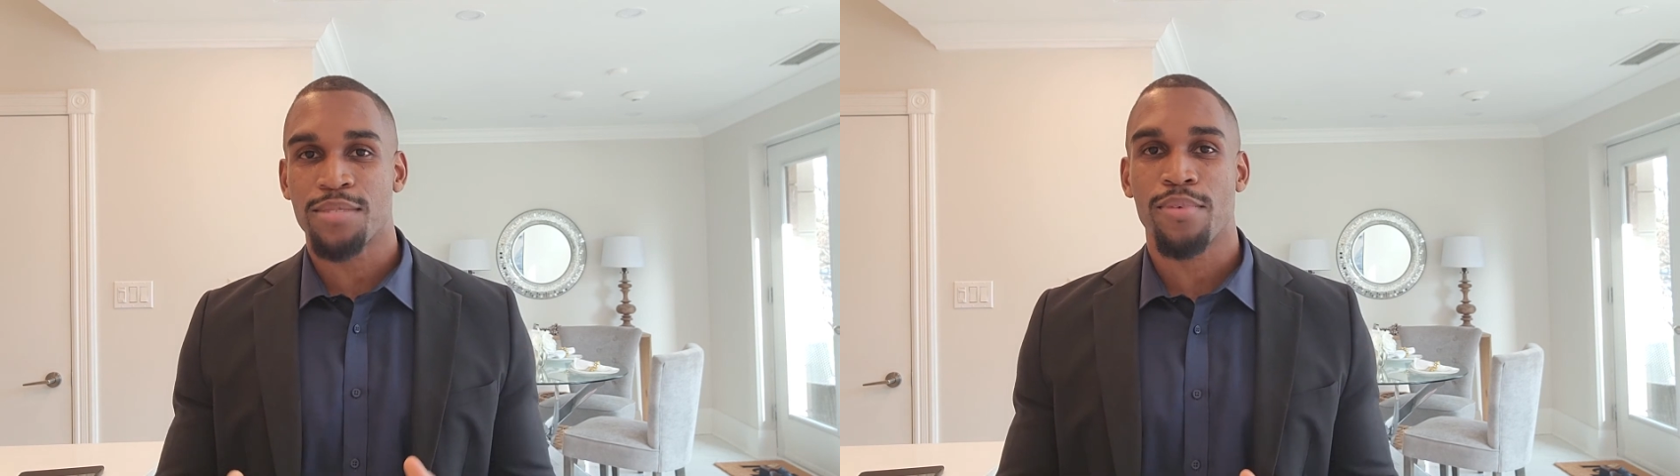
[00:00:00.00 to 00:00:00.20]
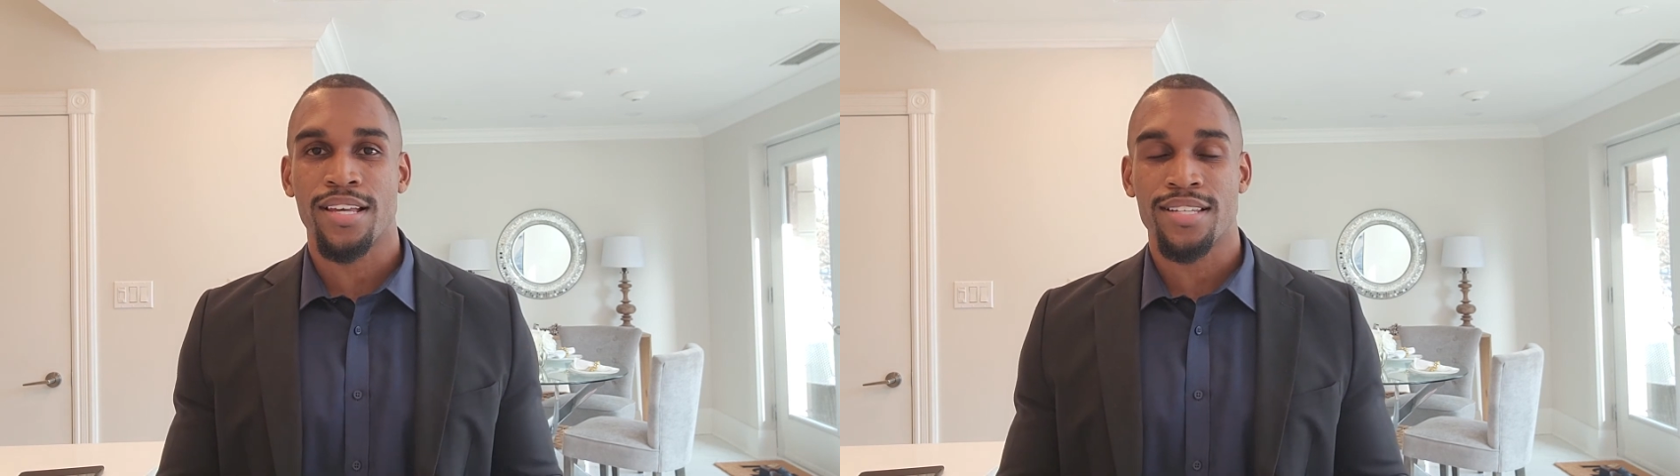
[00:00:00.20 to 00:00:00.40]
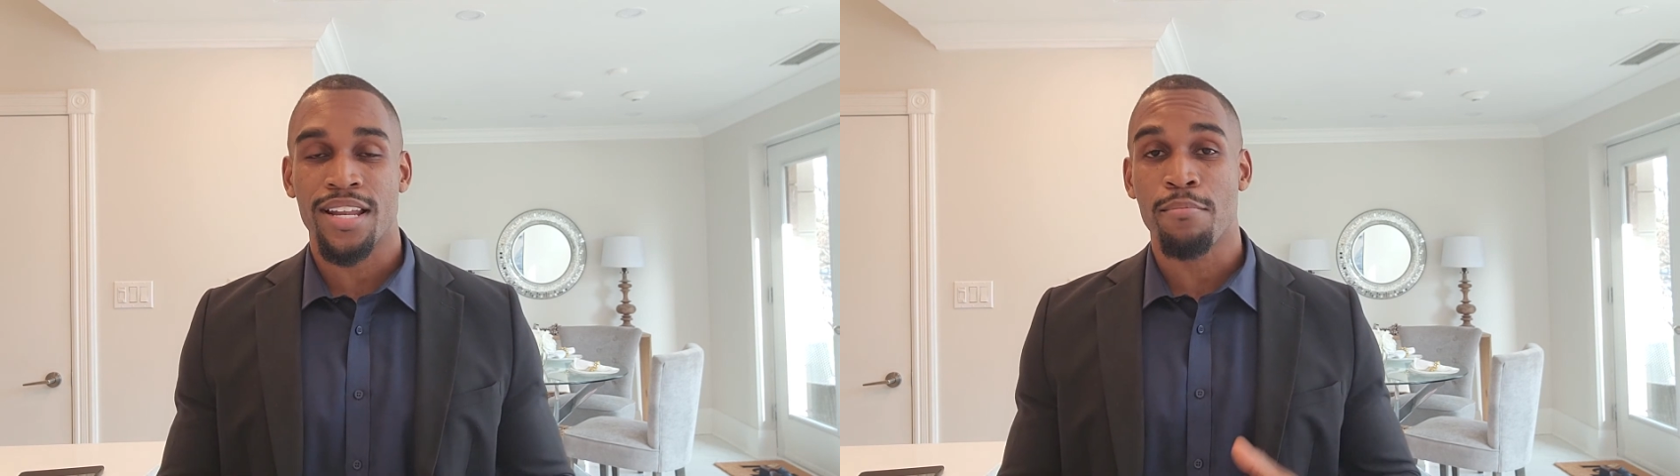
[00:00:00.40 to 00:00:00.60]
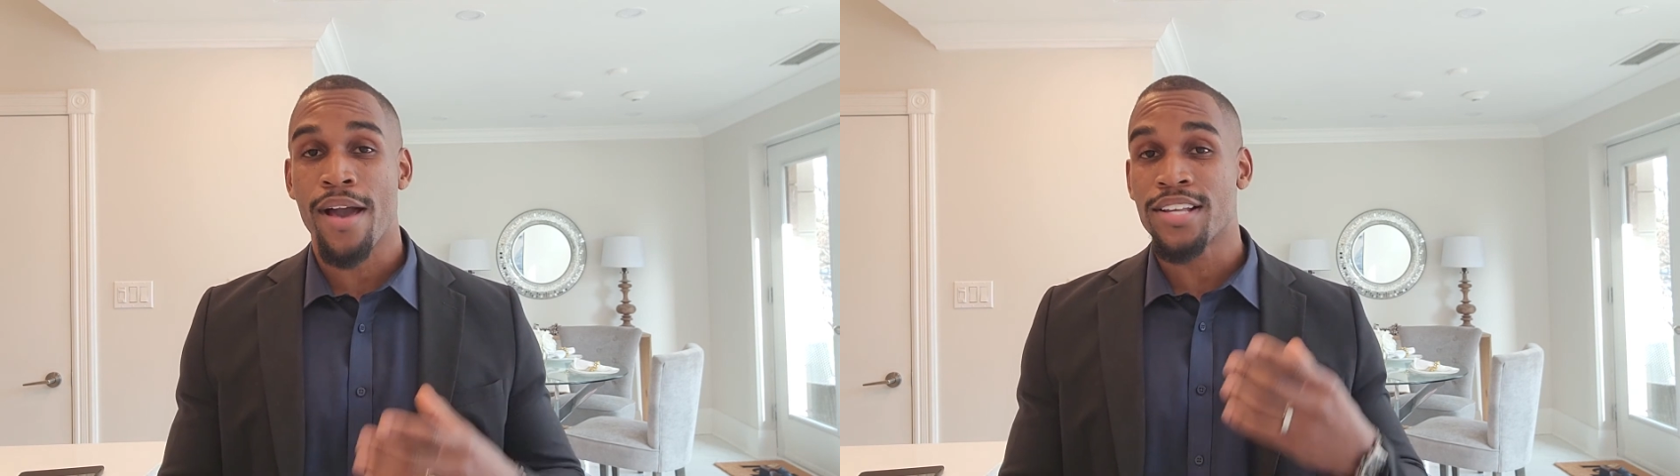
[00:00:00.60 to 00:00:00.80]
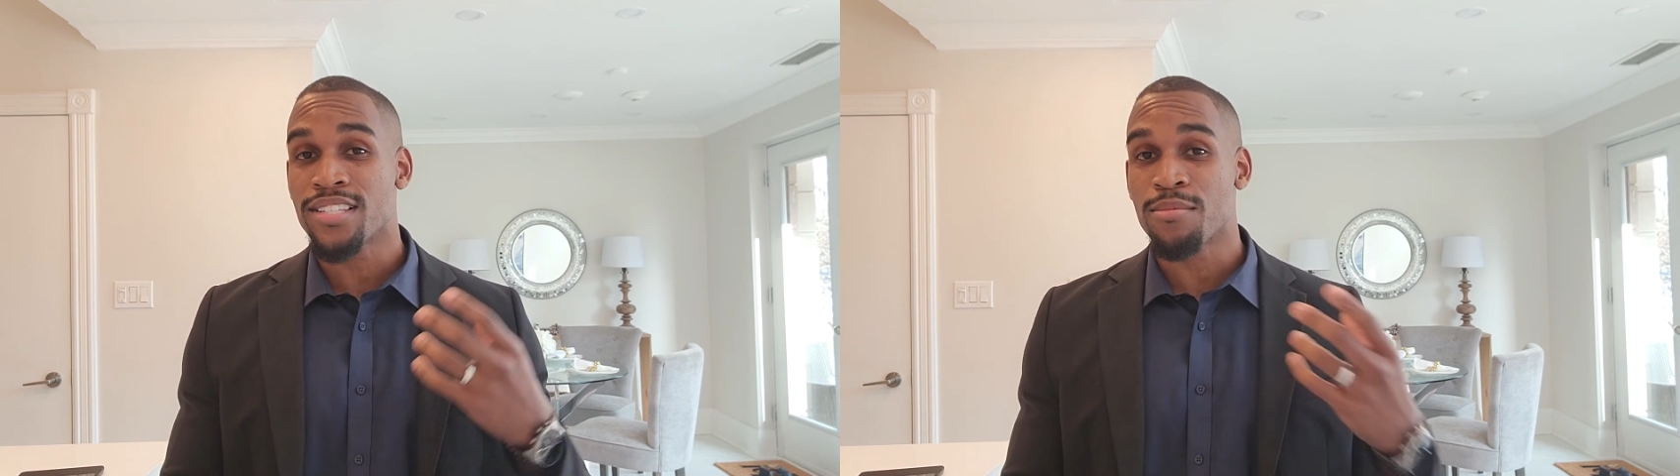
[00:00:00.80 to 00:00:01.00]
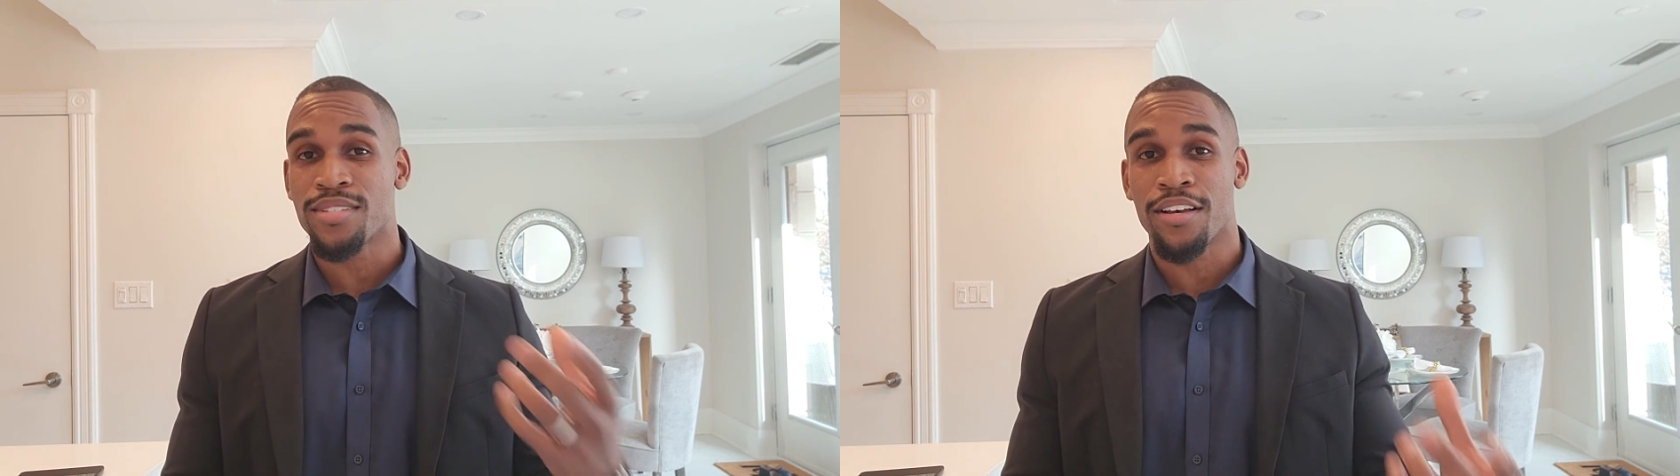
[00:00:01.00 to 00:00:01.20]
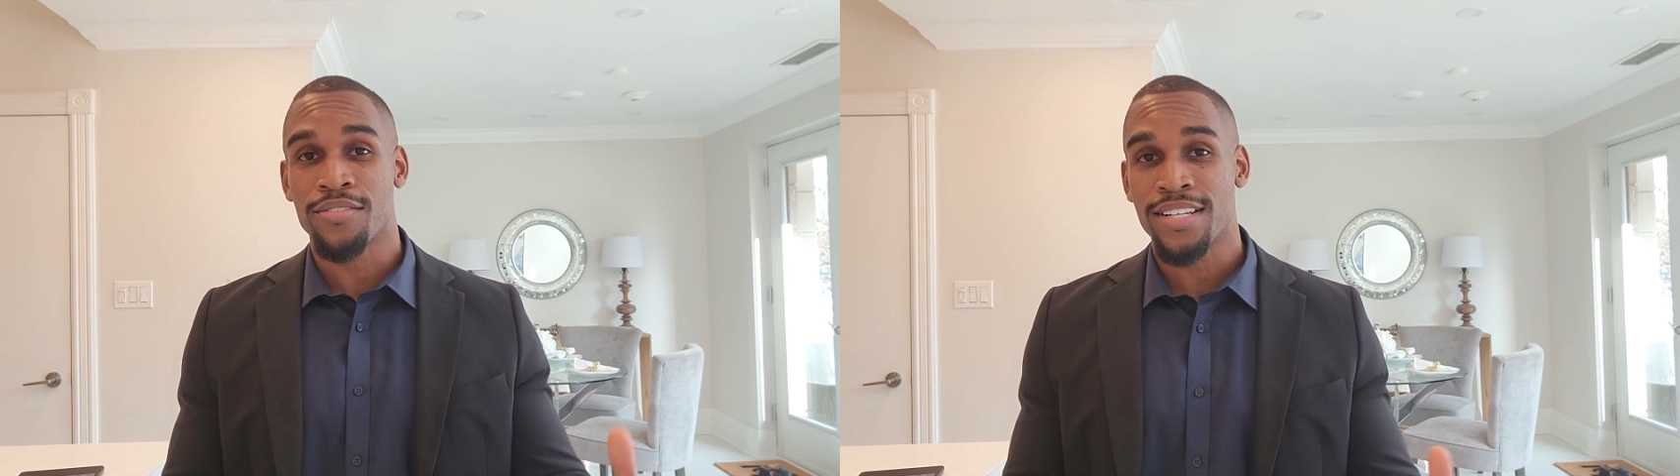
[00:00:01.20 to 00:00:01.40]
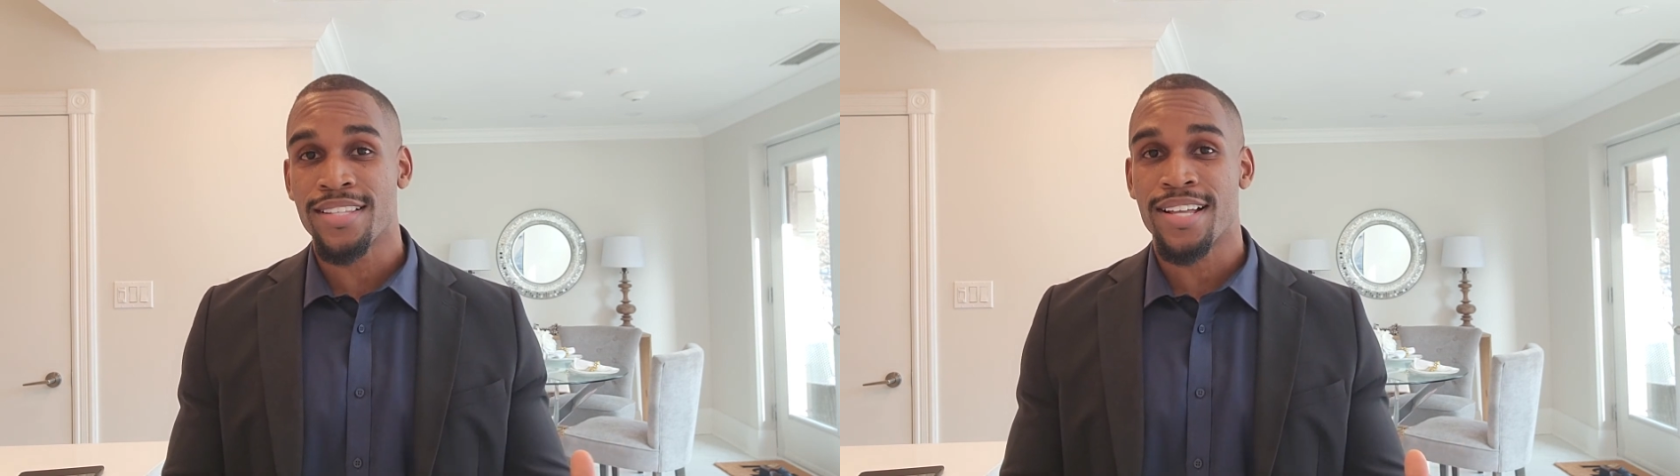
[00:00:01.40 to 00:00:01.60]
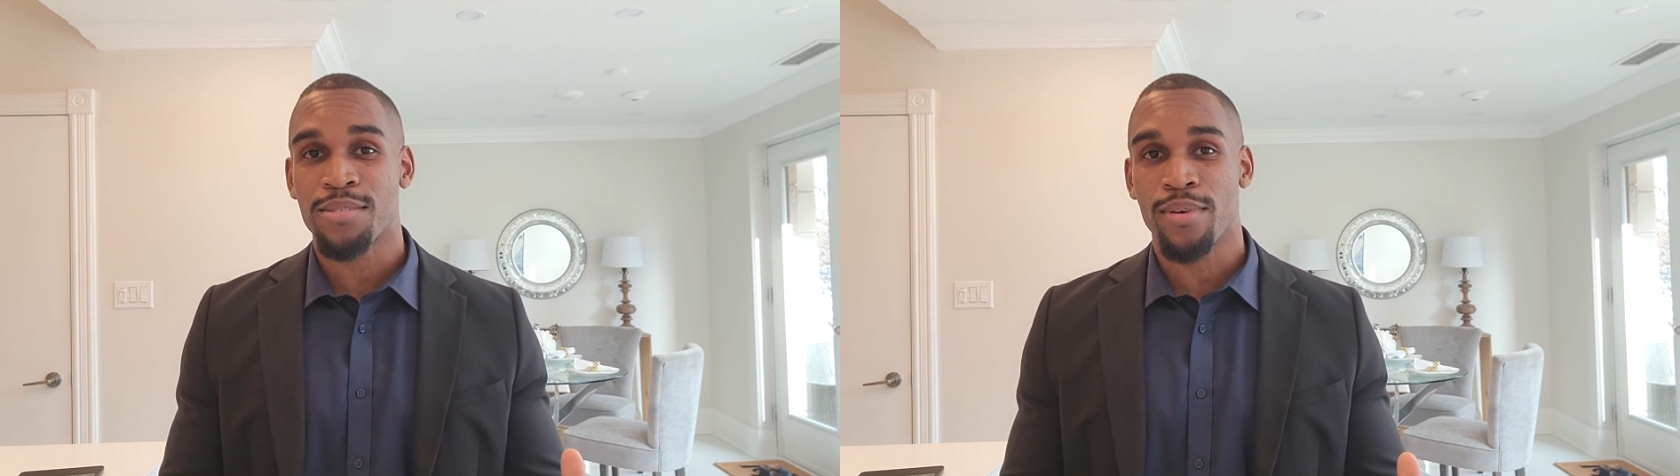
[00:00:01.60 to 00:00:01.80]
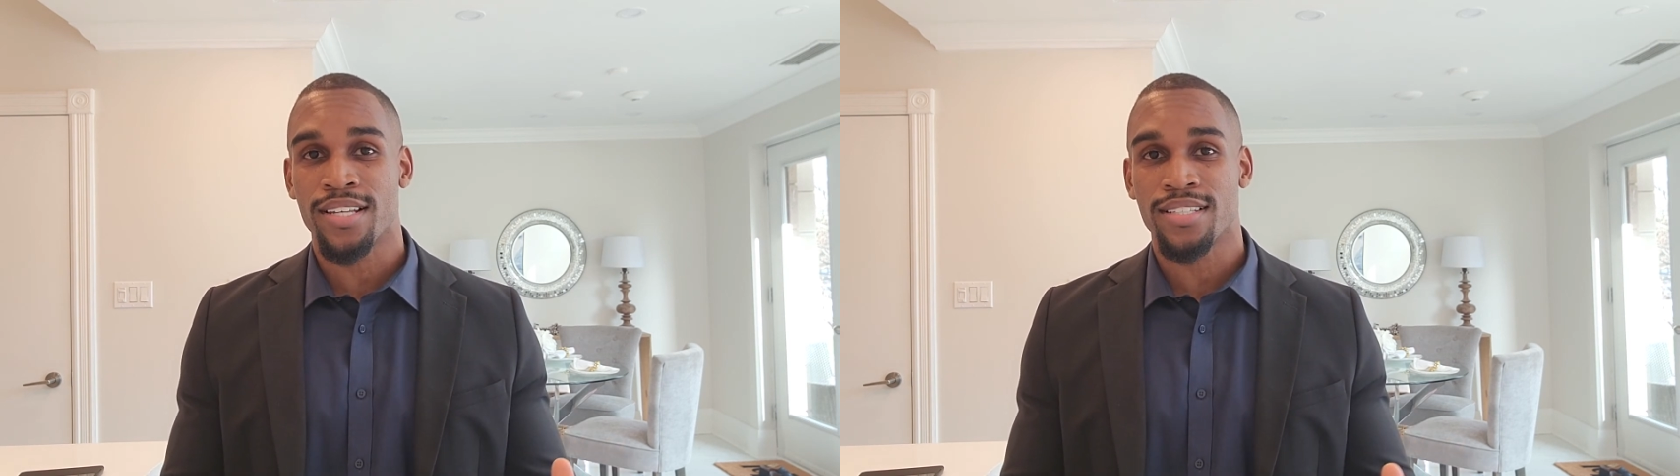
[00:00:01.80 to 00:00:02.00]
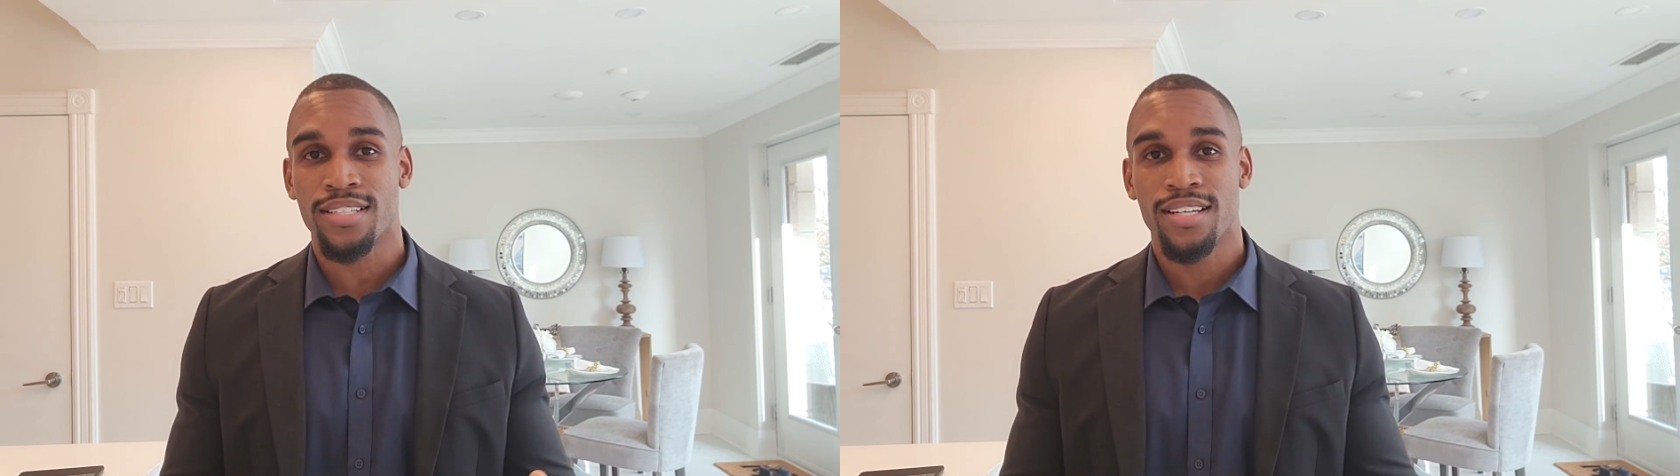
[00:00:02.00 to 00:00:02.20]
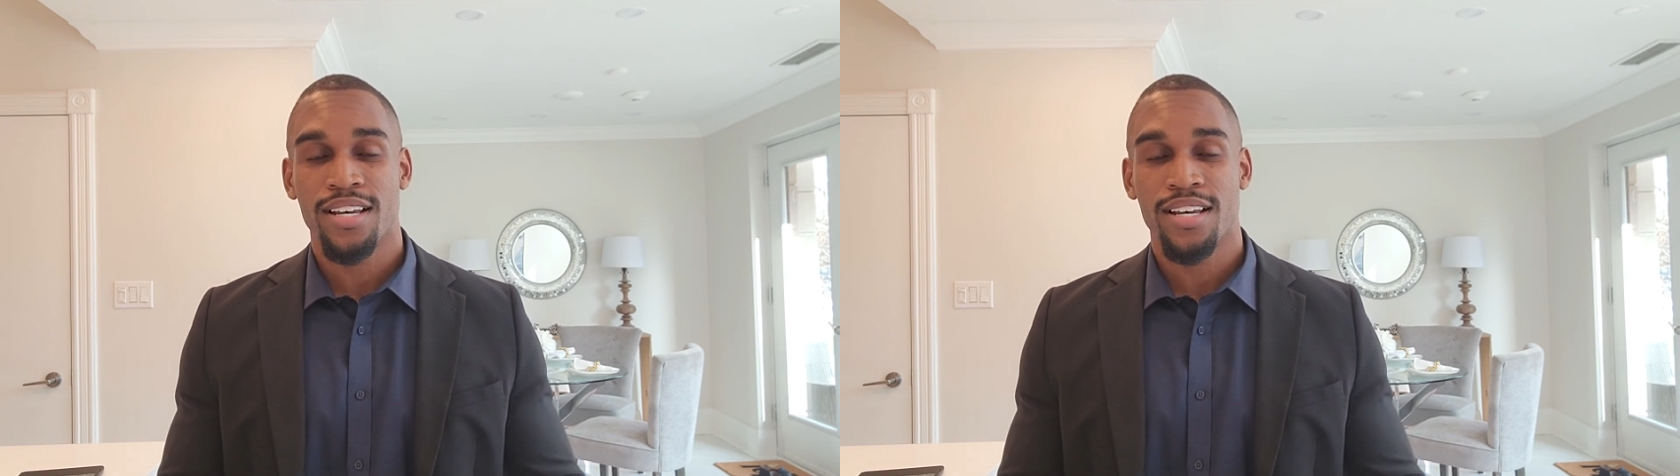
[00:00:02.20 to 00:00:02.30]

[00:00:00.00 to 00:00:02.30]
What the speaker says: space and imagine themselves in that space